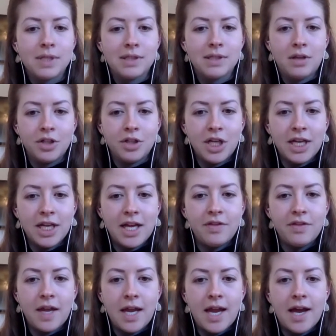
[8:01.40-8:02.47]
launching it,
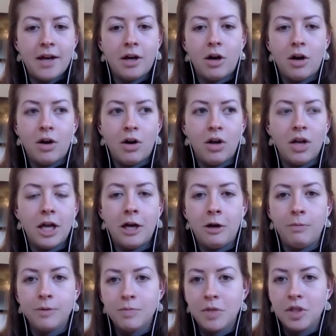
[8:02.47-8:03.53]
they had all
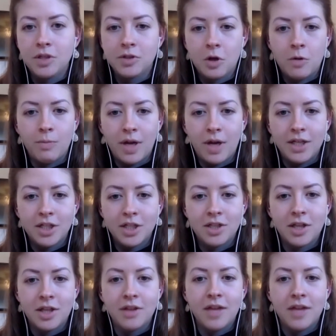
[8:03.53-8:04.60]
helped me so much
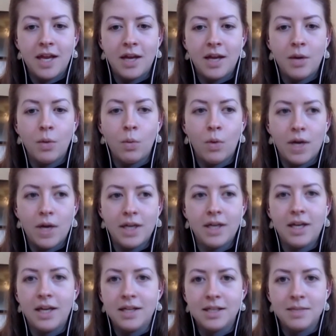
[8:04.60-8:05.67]
that they wanted
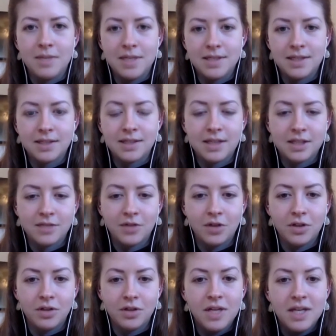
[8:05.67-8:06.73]
it to be
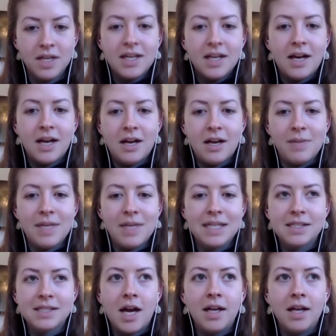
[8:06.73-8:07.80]
successful. And
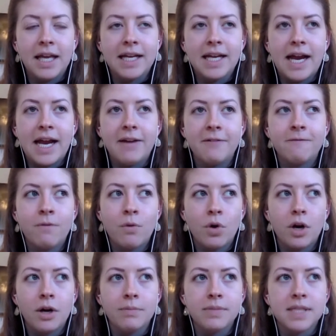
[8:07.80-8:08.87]
it's not like I
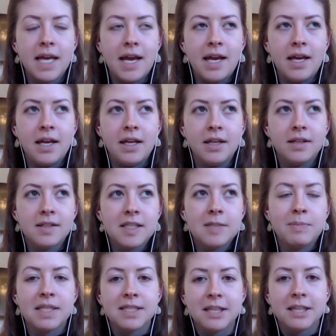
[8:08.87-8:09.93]
formed a
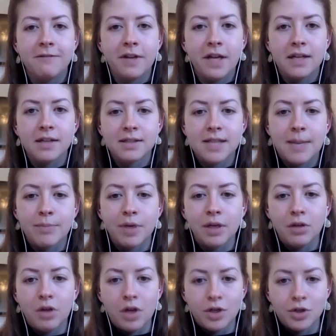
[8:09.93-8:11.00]
specific separate
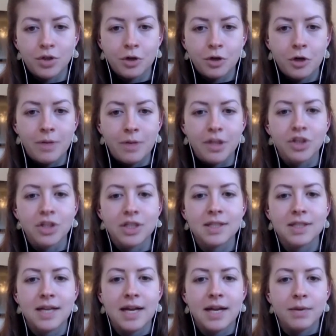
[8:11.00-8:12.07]
launch group. It's just
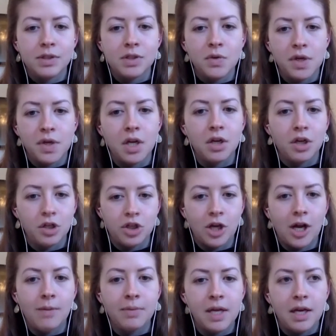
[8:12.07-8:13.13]
that I was doing a good
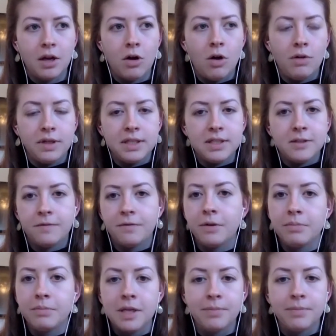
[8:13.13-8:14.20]
job getting all these
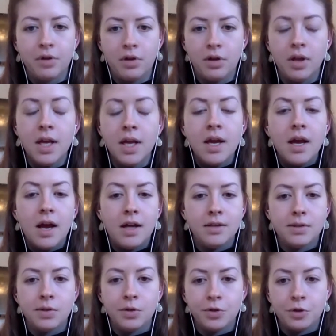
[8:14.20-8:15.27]
different people on
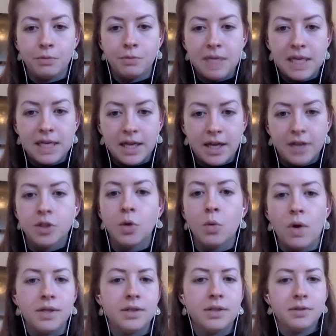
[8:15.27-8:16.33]
social media to
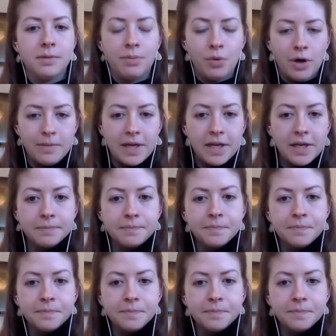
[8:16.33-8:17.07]
want to support me.